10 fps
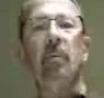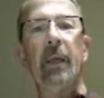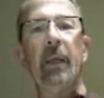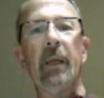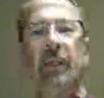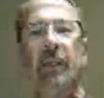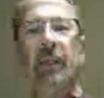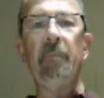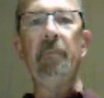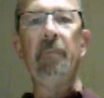Like I
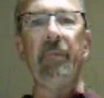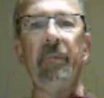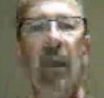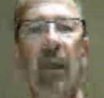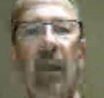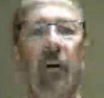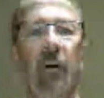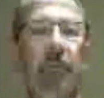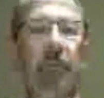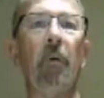said, pivot
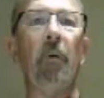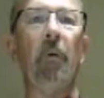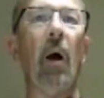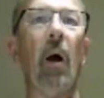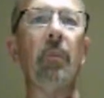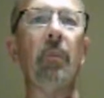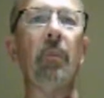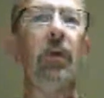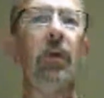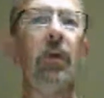tables, people want to